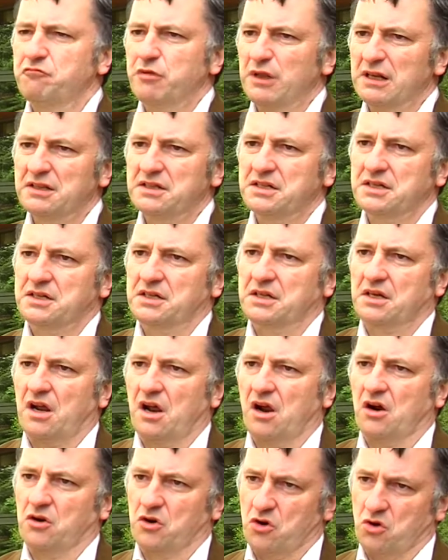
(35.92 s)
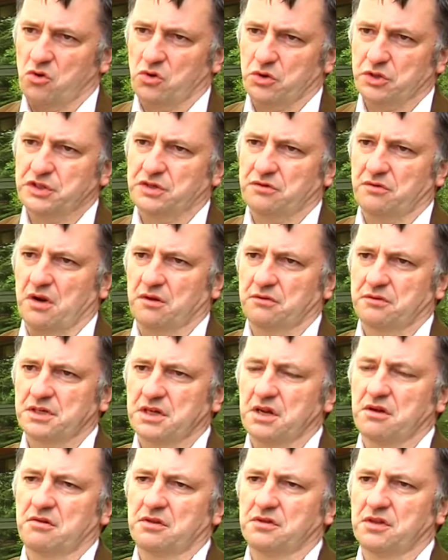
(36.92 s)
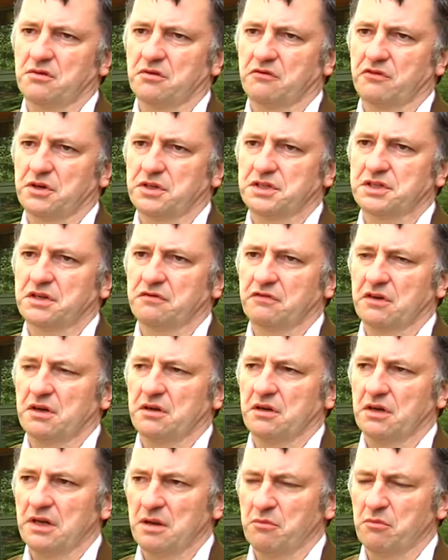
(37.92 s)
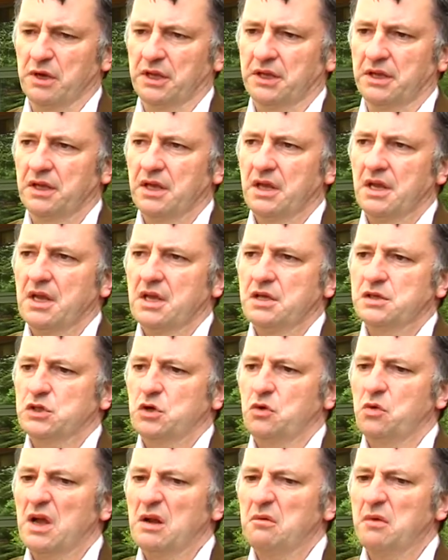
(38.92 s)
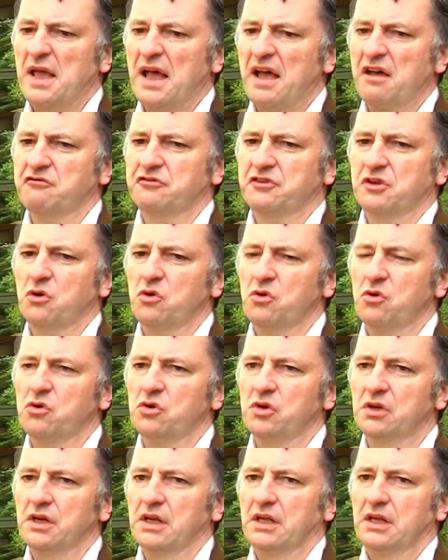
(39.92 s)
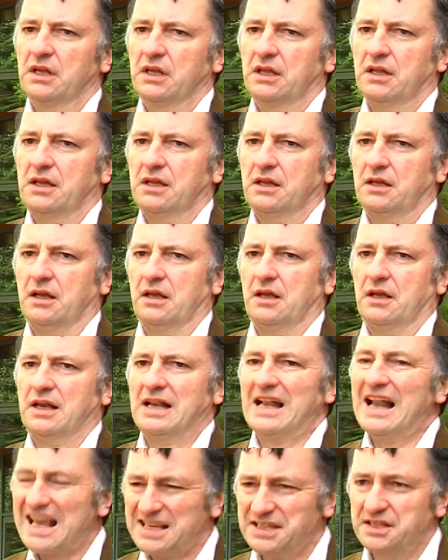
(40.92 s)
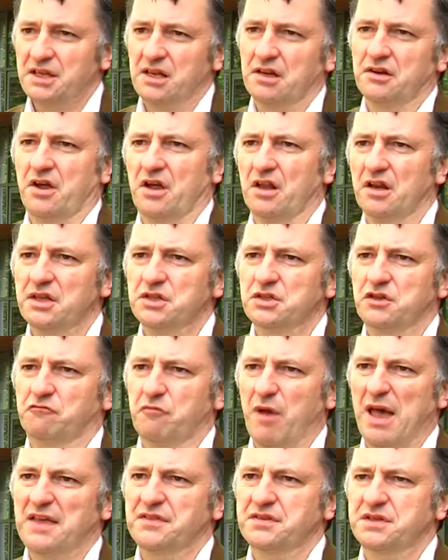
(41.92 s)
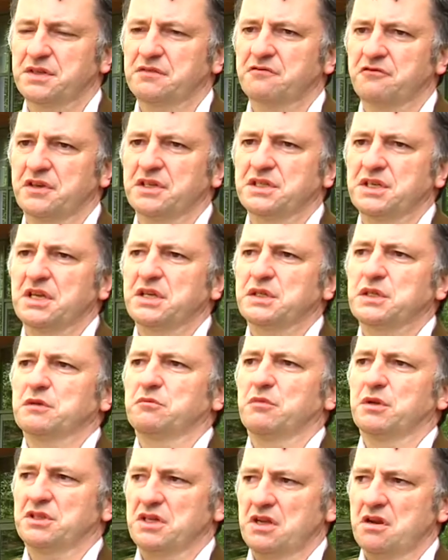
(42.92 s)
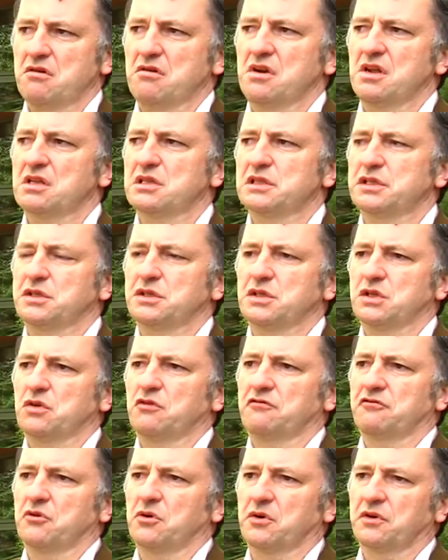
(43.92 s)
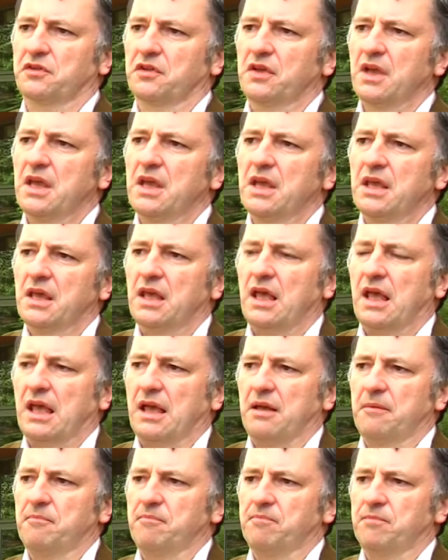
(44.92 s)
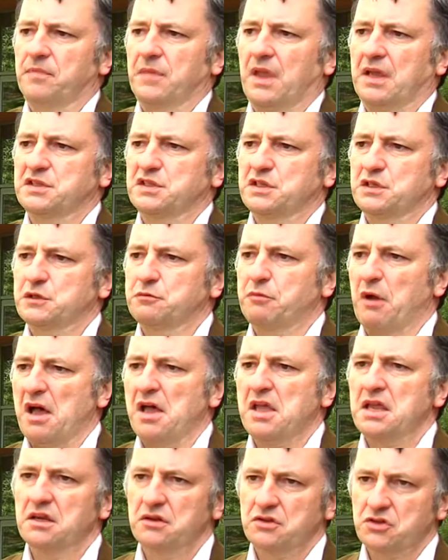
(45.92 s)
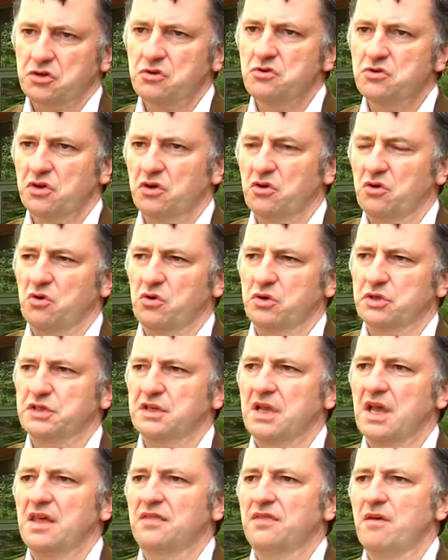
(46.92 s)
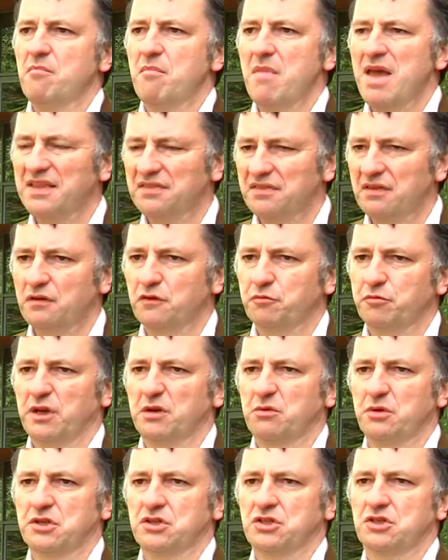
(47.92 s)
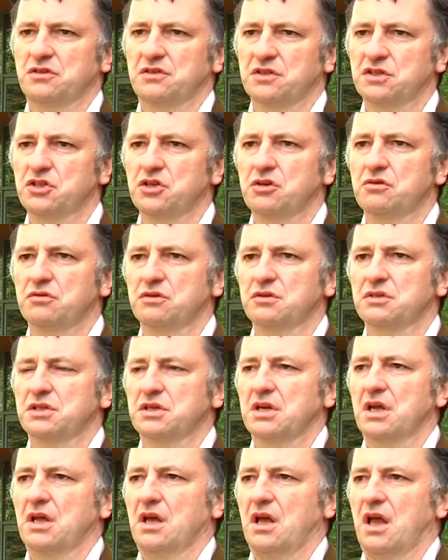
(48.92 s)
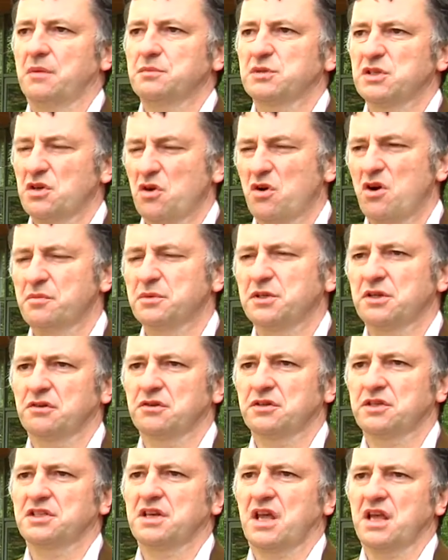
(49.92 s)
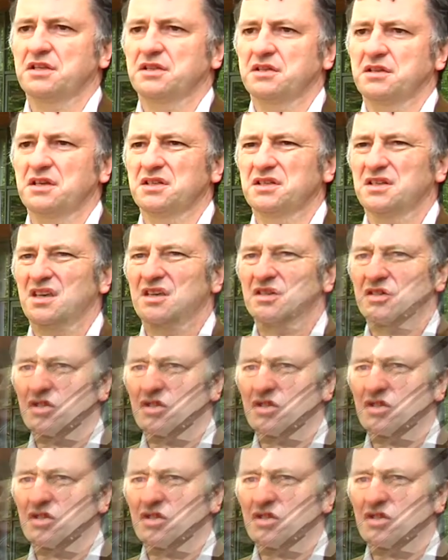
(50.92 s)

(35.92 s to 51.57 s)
built our course around here at the University of Limerick. So while we have the whole uh, classical knowledge of maths and physics and materials and so forth um, as the spine through the course, the method by which the student absorbs and understands this is